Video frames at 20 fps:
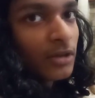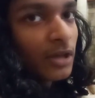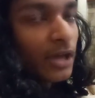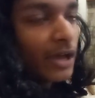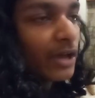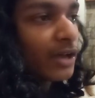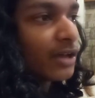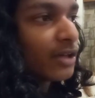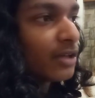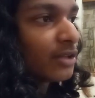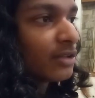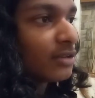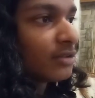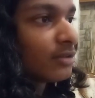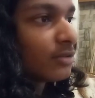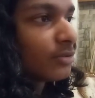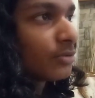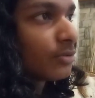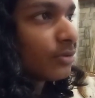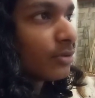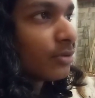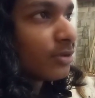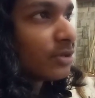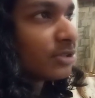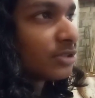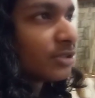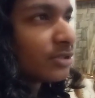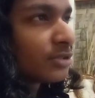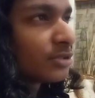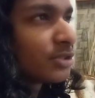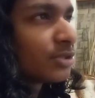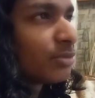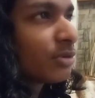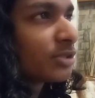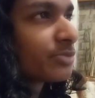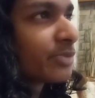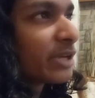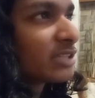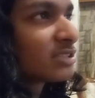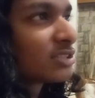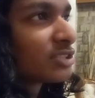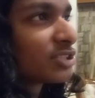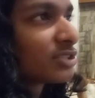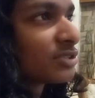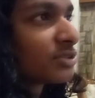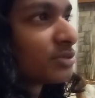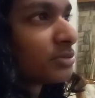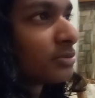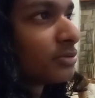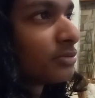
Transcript: And she was basically just